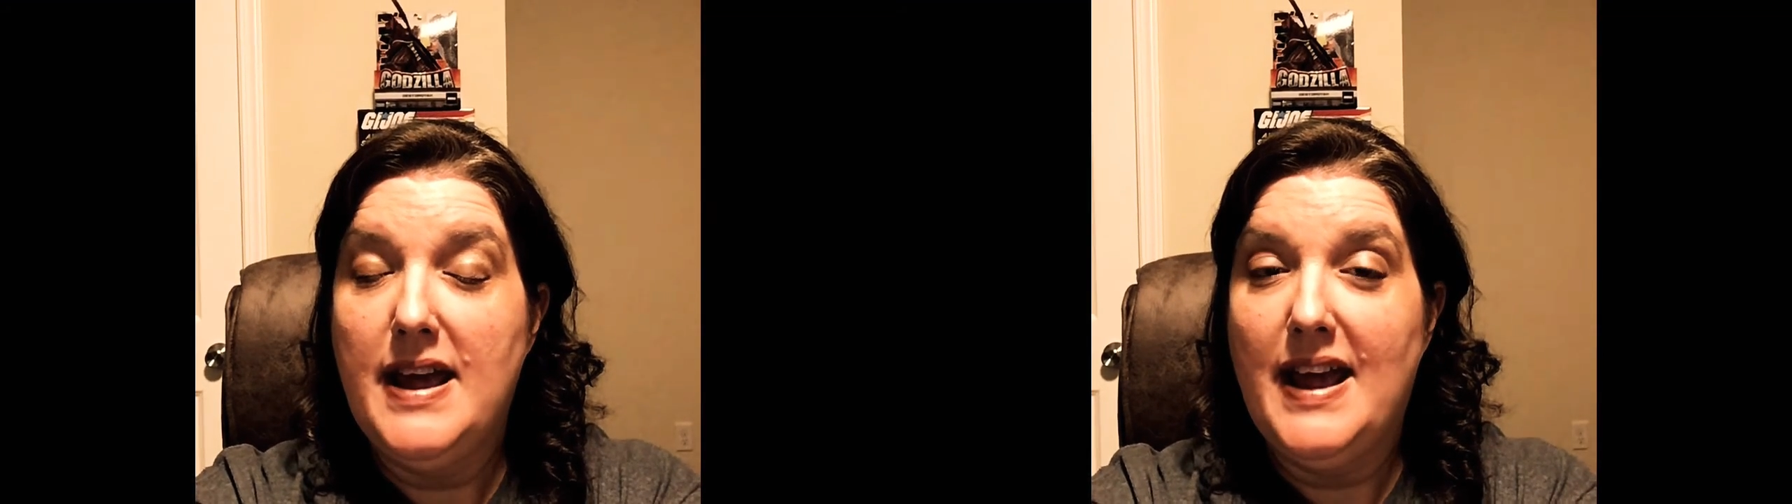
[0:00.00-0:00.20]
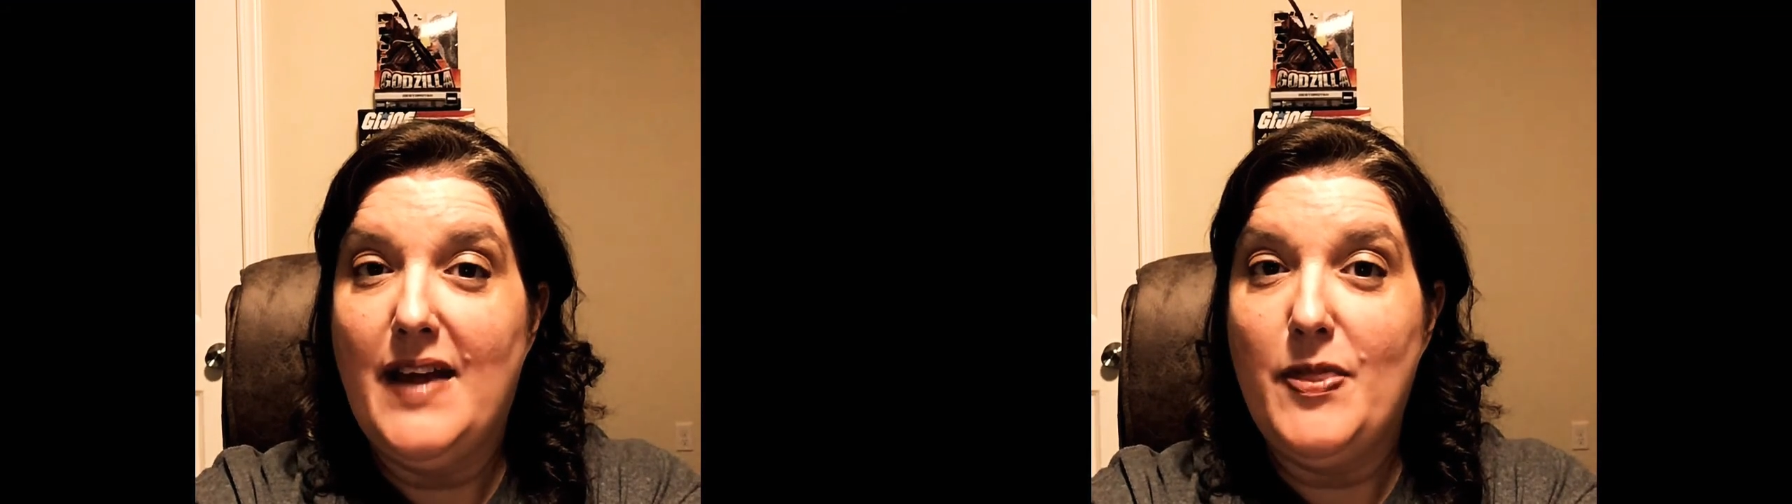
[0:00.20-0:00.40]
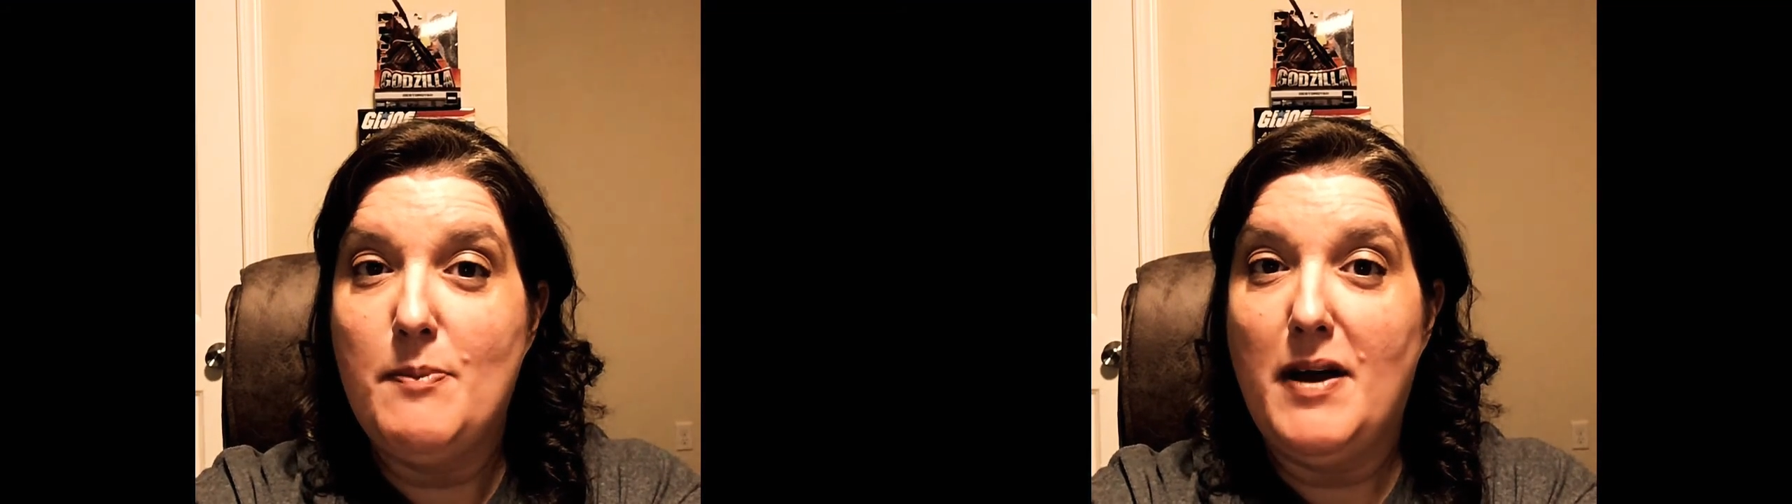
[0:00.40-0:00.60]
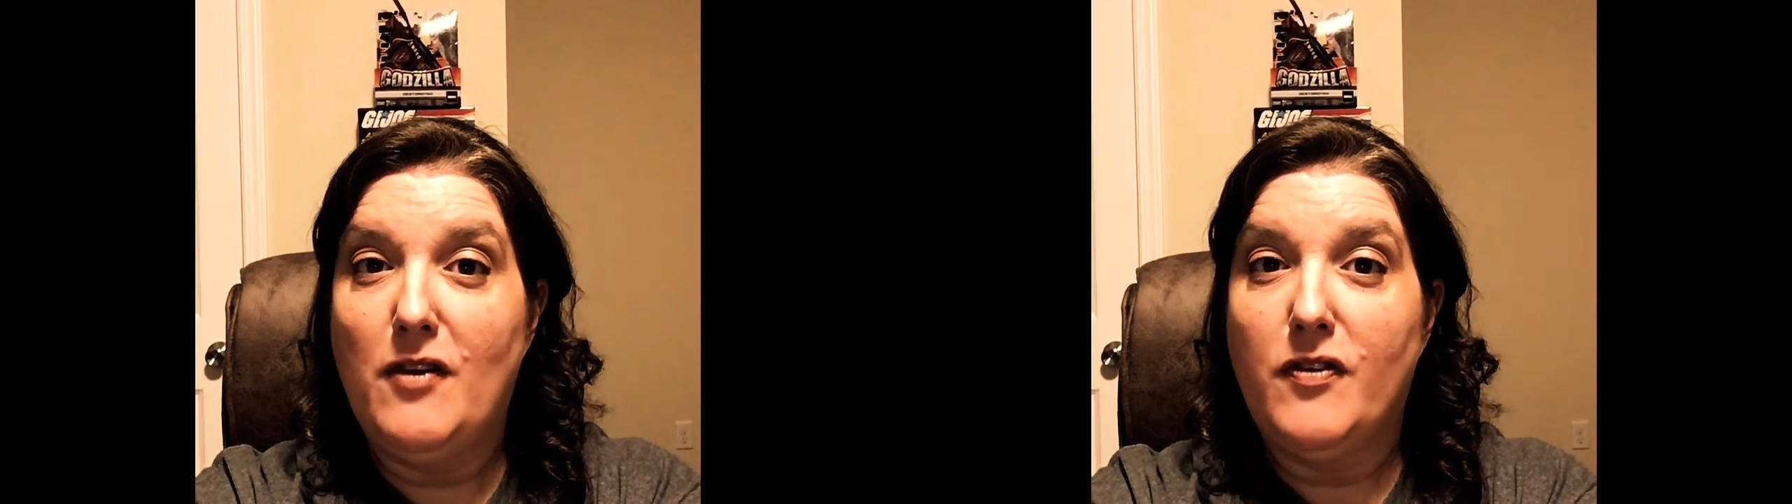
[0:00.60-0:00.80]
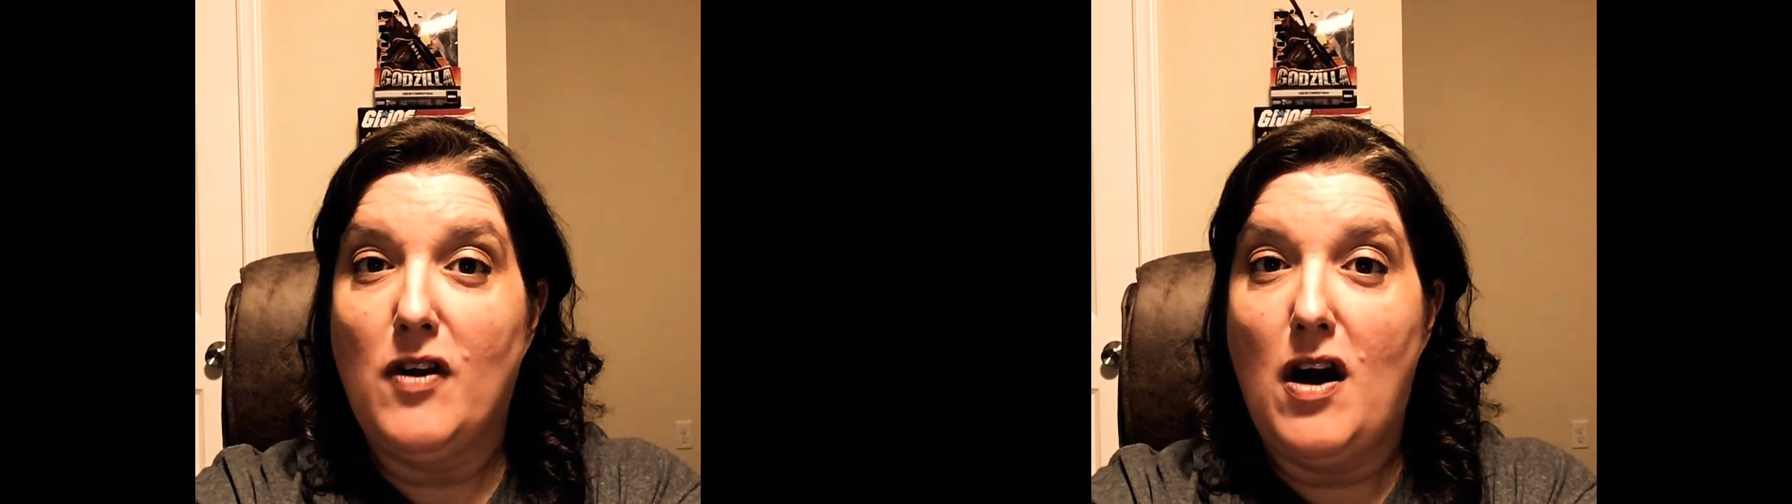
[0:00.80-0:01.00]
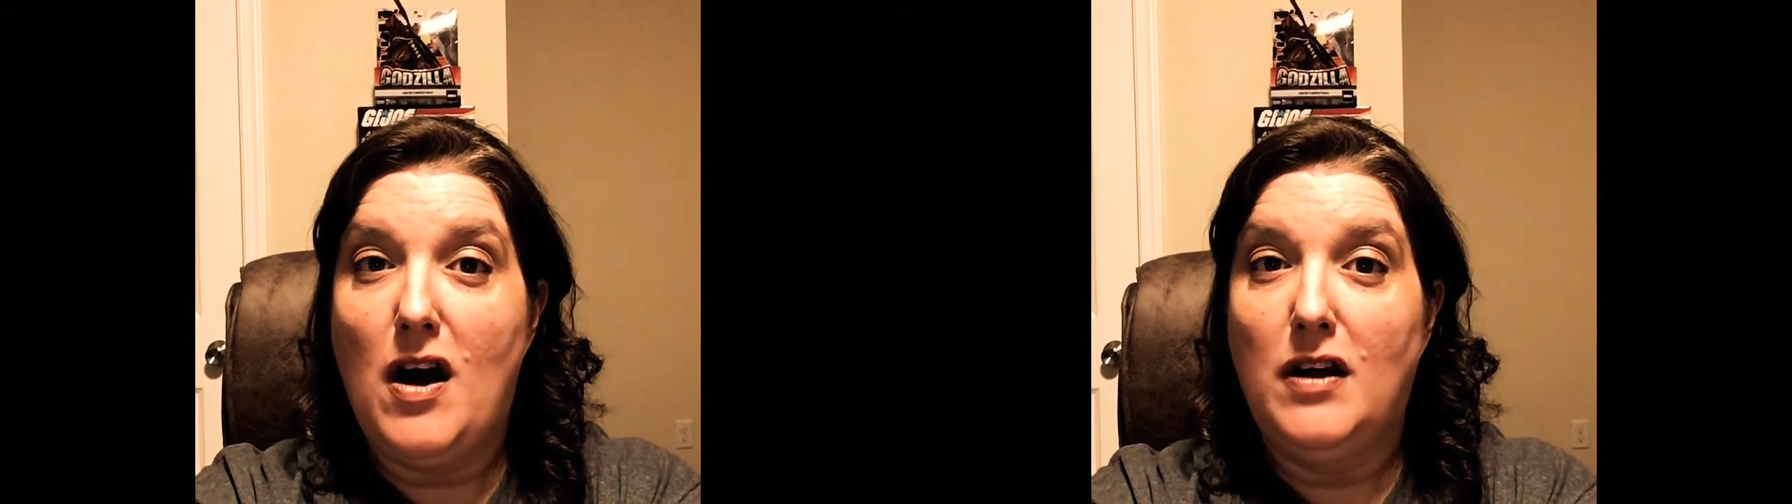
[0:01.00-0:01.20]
Hit the bell for all